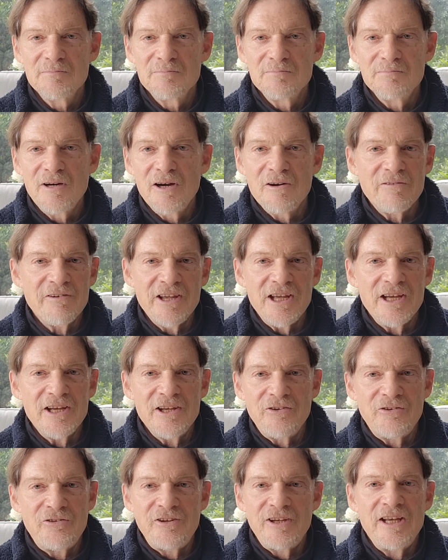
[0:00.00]
Maria
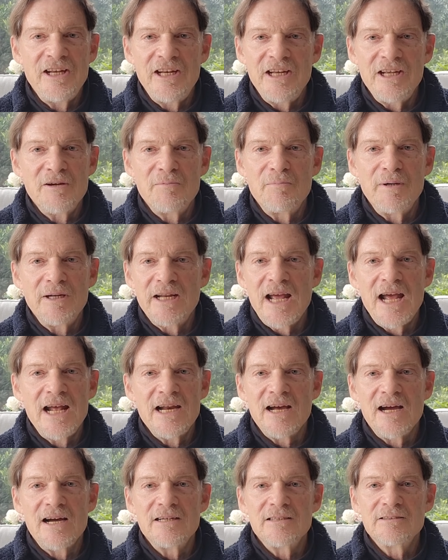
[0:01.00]
is eating a
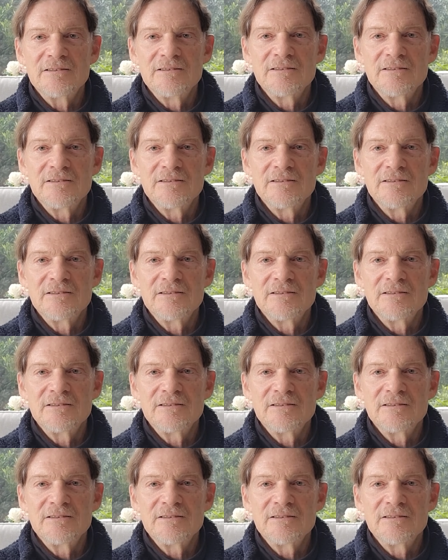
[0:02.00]
banana.